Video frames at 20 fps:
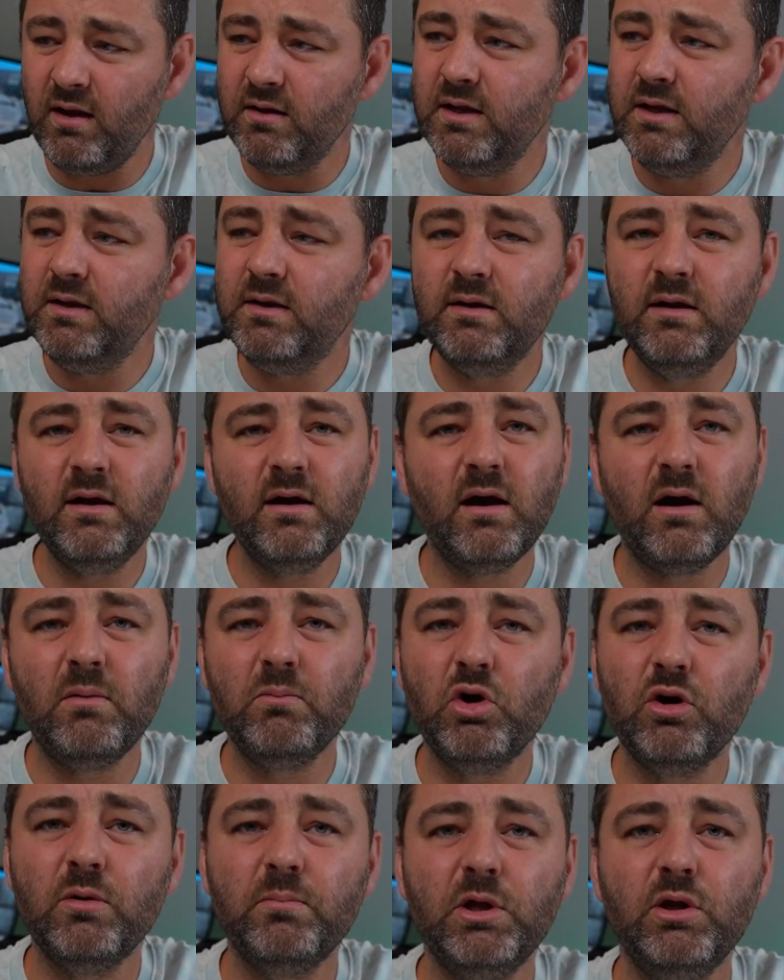these here I'm
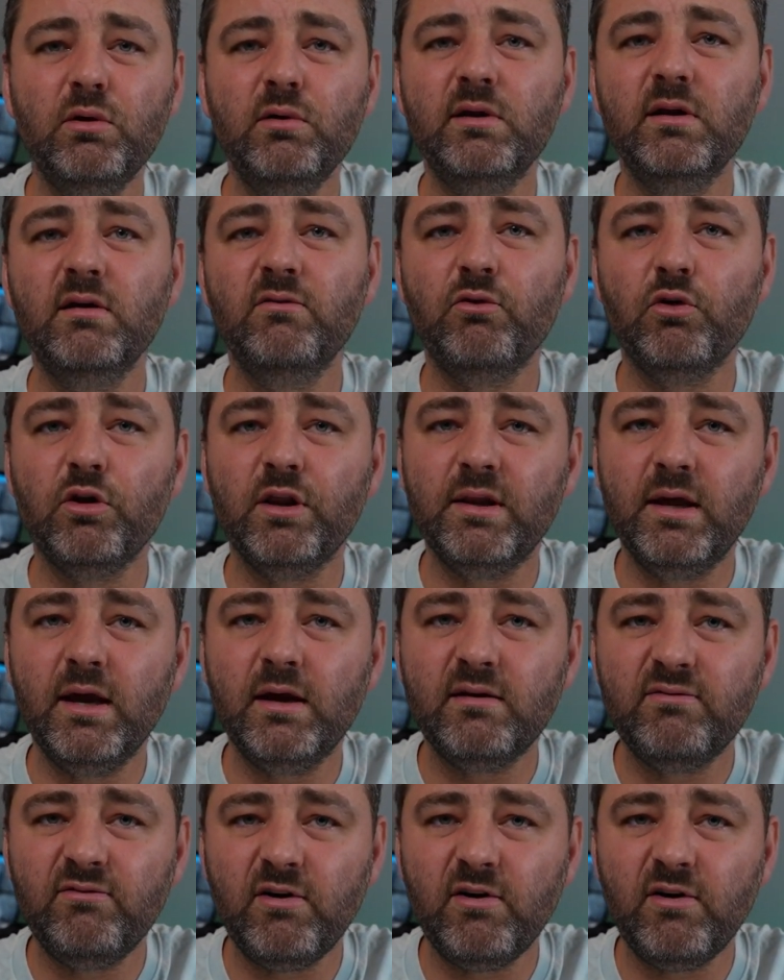going to be using for the next